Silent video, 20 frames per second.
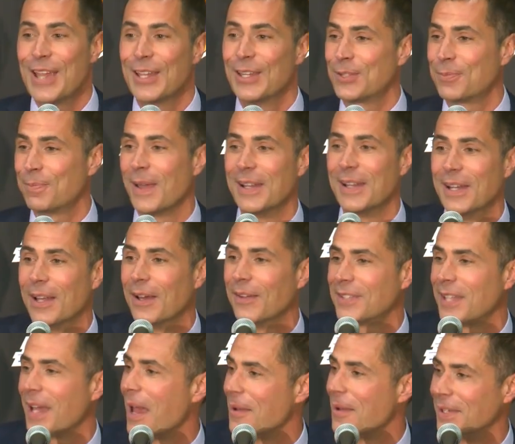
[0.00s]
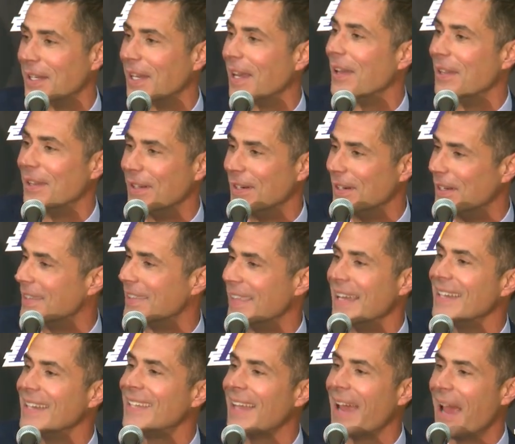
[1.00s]
you spend enough time together and
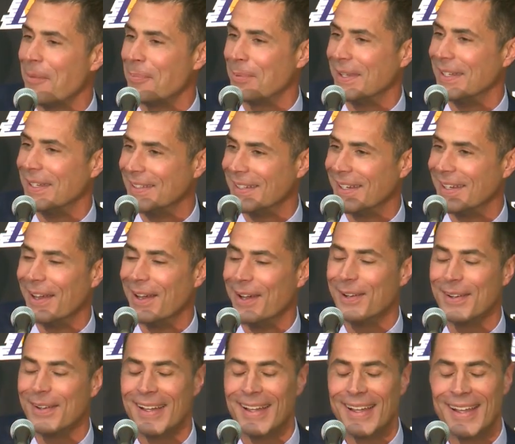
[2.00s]
things happen, you know?